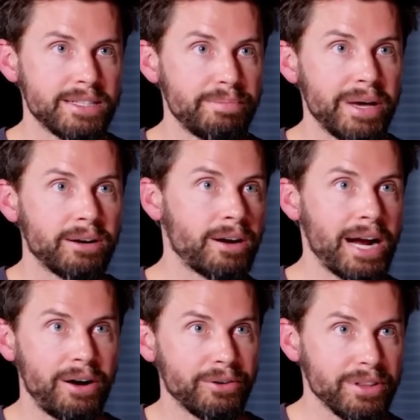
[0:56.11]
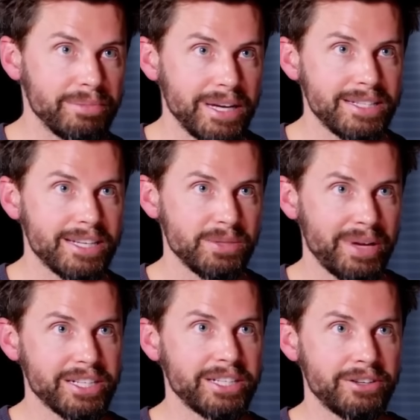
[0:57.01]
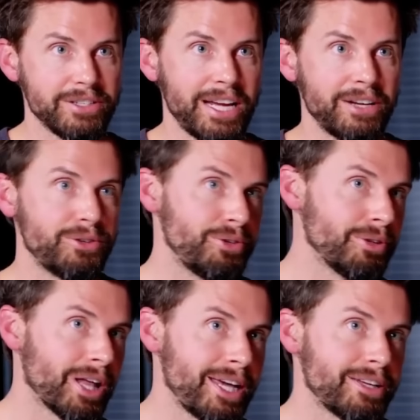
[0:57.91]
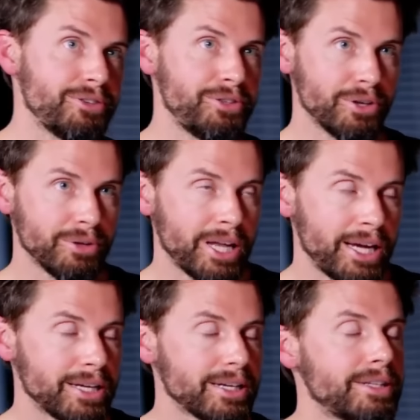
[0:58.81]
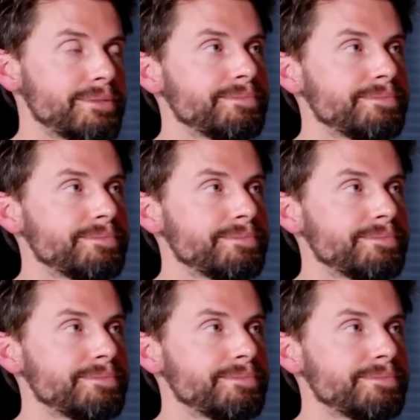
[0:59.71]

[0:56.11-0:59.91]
the better our algorithm gets, because we actually understand who you like and who you don't like.